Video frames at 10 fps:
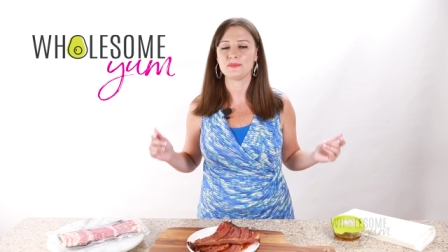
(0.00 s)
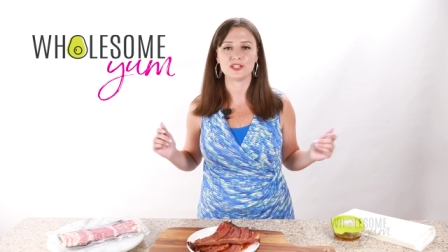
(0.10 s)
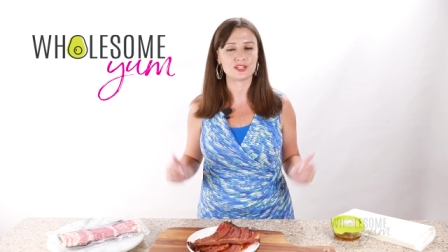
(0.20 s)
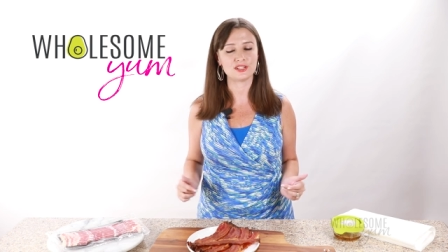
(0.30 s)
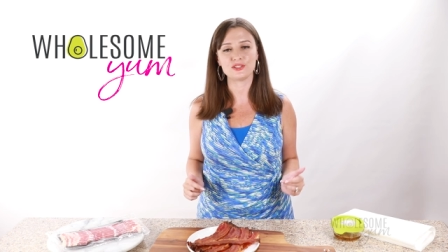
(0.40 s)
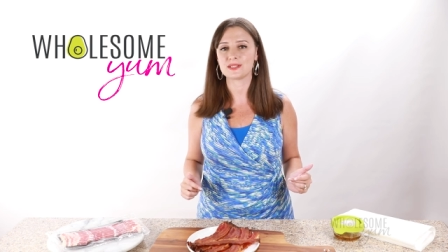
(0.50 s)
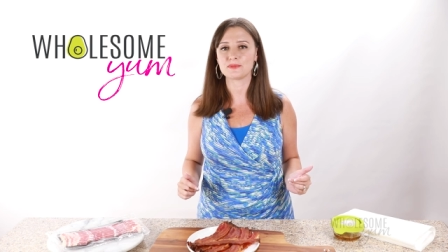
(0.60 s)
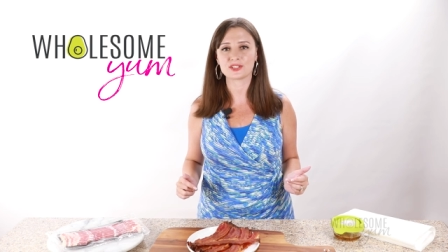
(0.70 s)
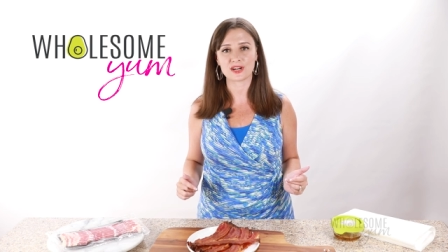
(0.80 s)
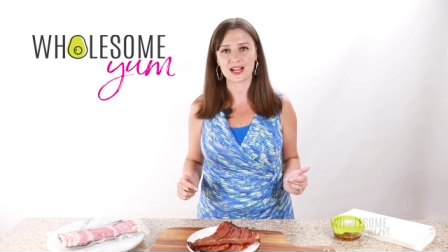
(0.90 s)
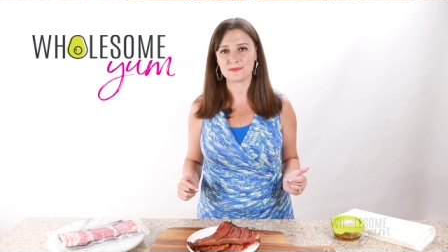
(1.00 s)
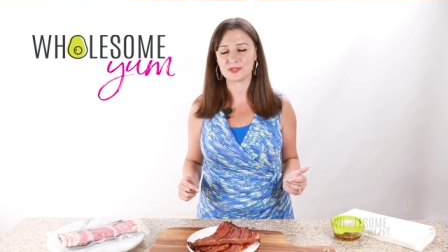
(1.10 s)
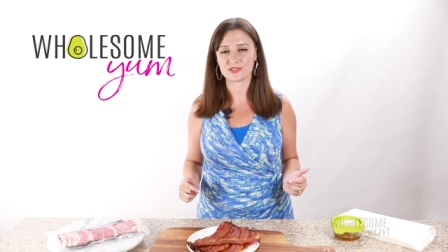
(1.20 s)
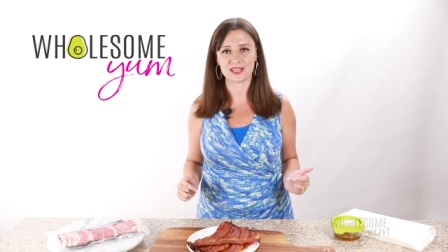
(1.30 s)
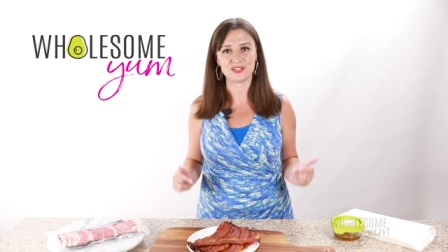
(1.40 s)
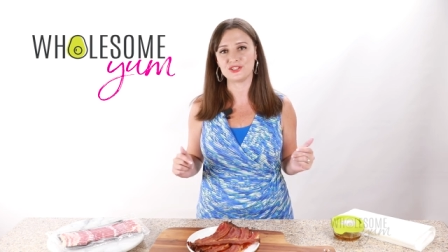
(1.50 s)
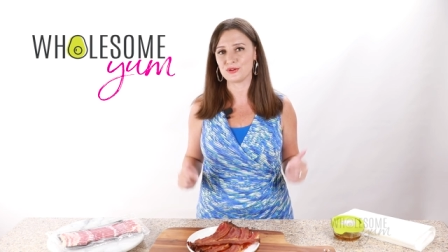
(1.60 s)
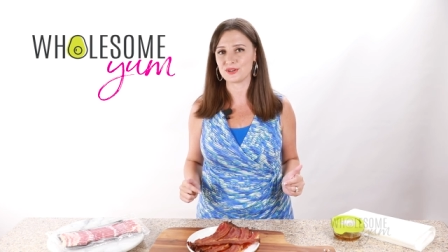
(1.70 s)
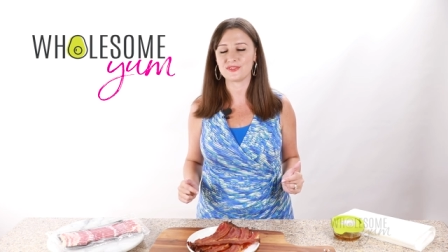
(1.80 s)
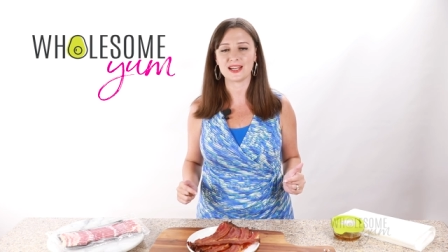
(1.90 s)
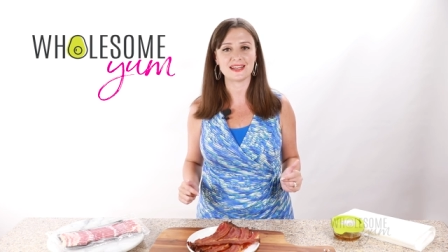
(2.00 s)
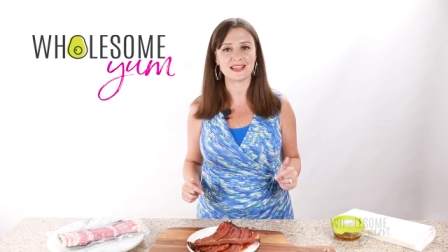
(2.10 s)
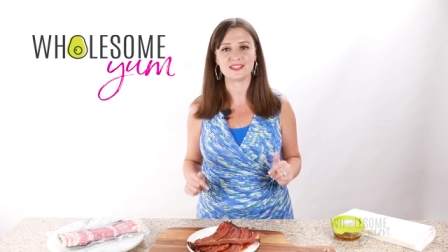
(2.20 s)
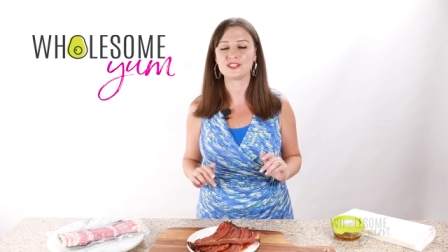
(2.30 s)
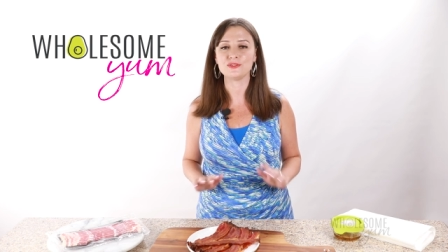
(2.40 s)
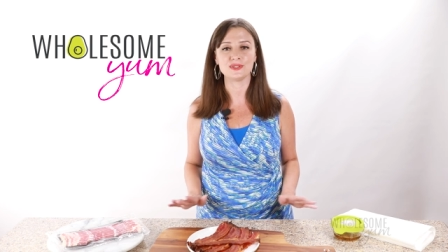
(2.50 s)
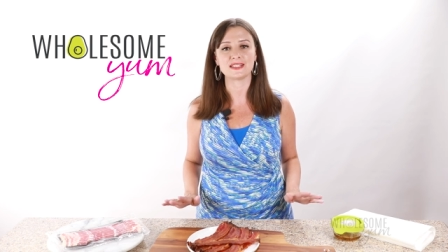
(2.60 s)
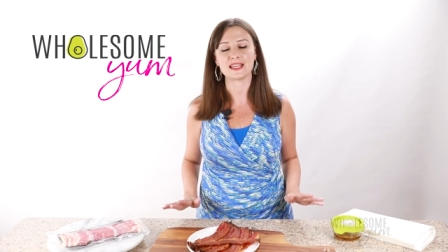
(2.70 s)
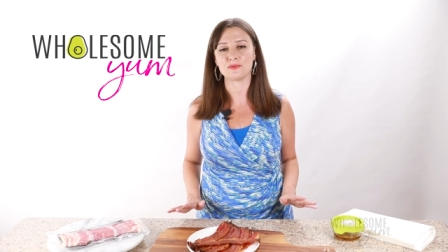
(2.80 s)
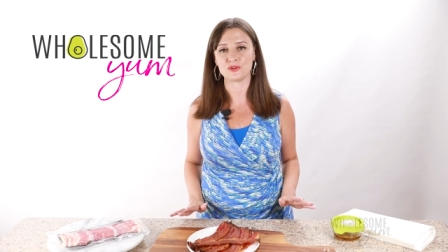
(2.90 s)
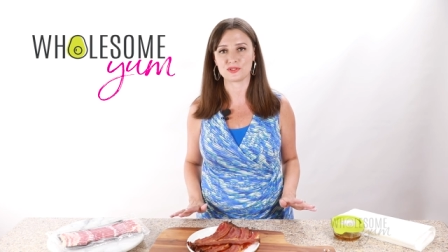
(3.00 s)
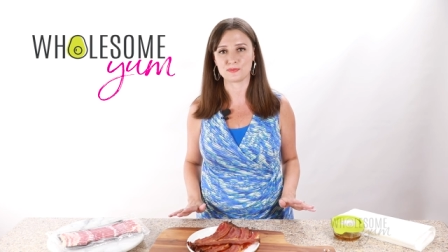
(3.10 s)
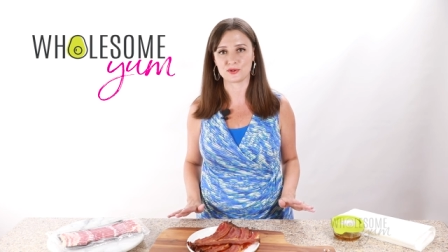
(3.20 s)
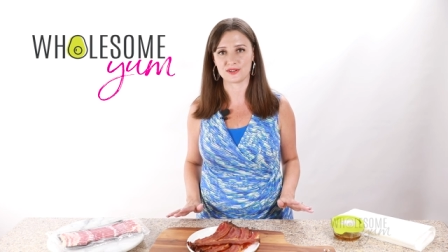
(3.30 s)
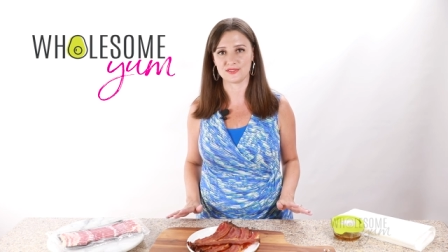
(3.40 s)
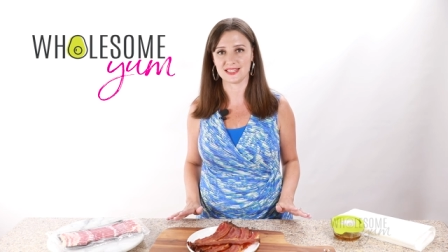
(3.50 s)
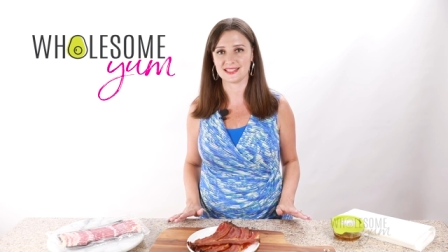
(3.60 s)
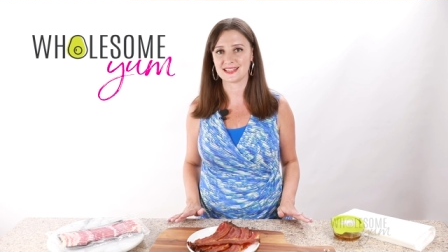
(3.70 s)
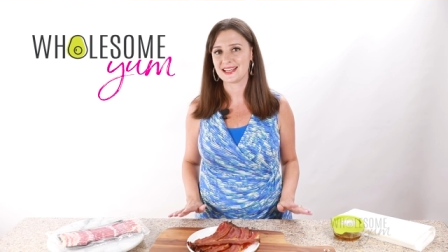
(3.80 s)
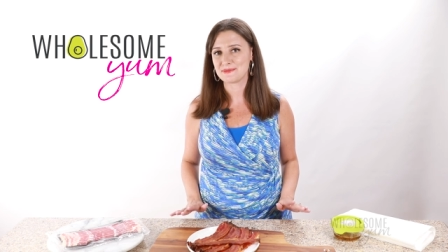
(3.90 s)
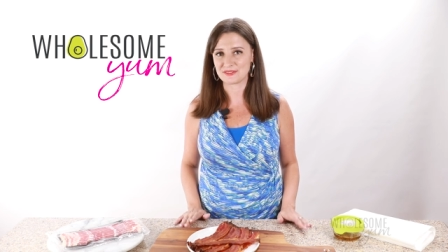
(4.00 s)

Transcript: be sure you subscribe so that you're notified as soon as I post more of these.